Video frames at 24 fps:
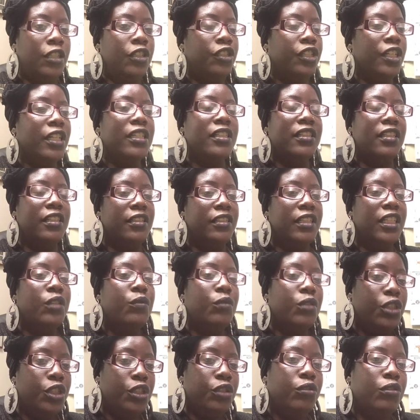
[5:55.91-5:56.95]
just to see
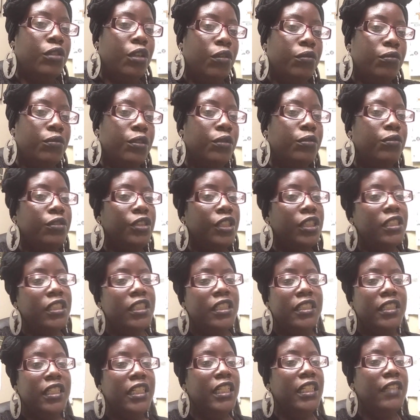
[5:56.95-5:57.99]
what you're going to do, just
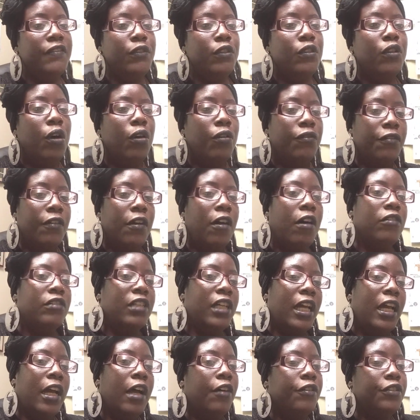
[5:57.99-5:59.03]
to see if you're going to fall
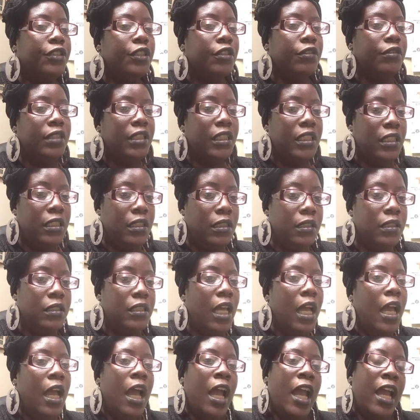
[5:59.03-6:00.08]
down on your
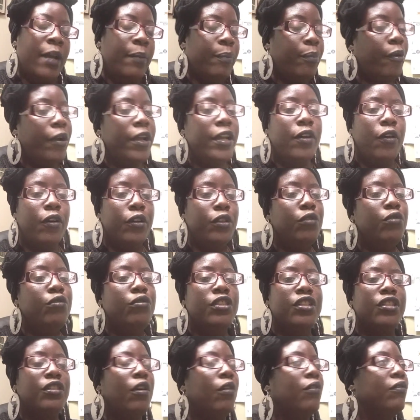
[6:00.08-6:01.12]
knees and pray, or you
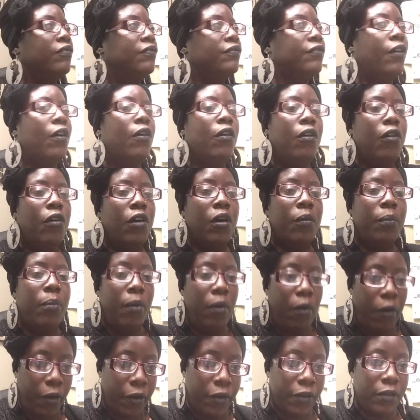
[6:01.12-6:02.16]
just going to fall
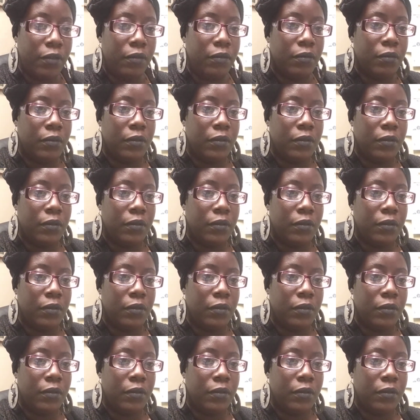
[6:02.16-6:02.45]
apart.